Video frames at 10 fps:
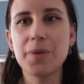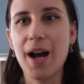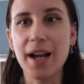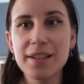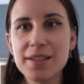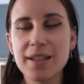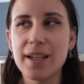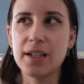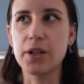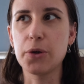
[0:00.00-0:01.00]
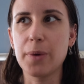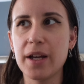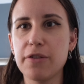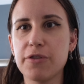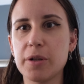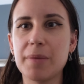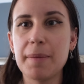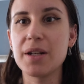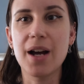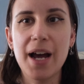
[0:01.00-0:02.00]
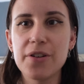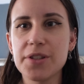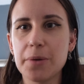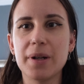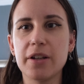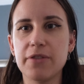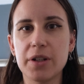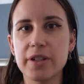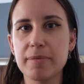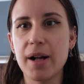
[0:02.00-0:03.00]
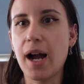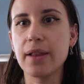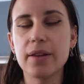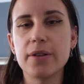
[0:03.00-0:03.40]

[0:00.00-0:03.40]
isolated away from, I mean, Hydra's already a very small island.